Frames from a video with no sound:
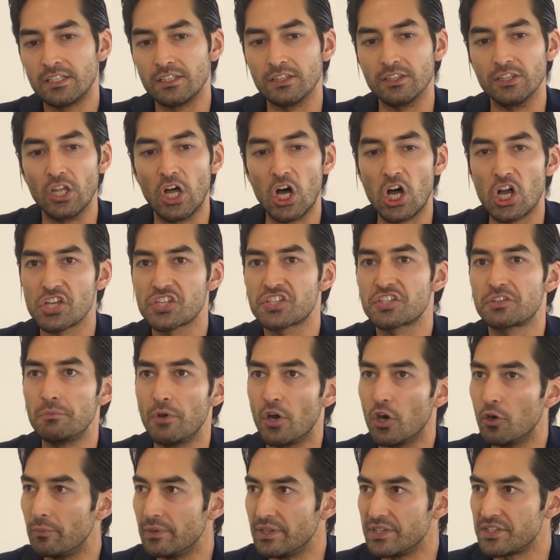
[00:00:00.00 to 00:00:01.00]
lost
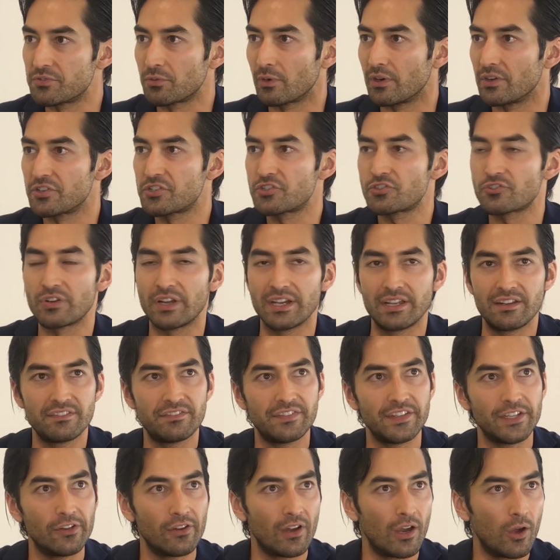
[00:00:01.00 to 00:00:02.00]
moments where I was trying to
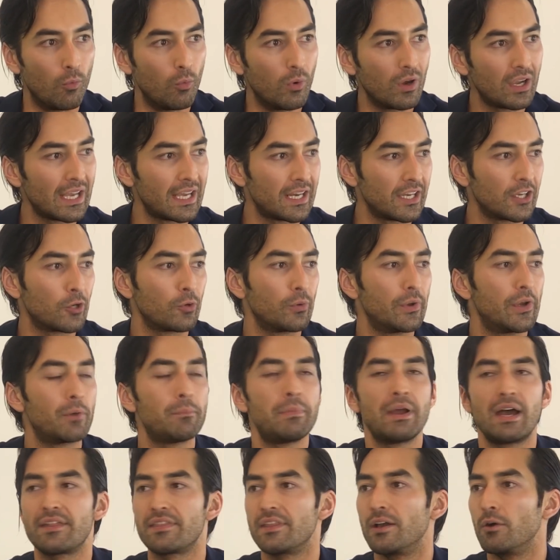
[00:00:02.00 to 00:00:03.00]
figure out what kind of career
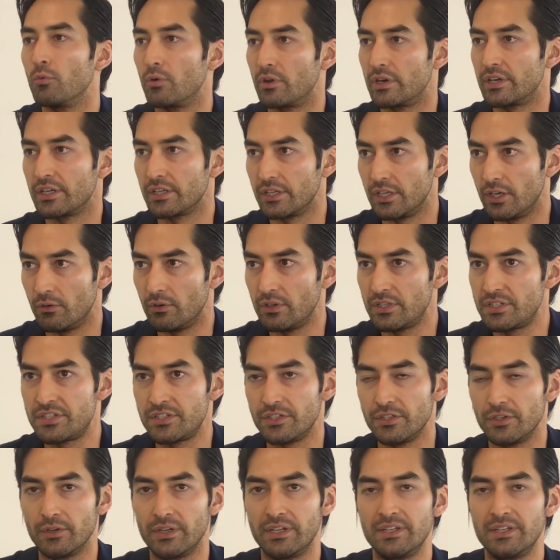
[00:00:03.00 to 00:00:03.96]
path I wanted to go into.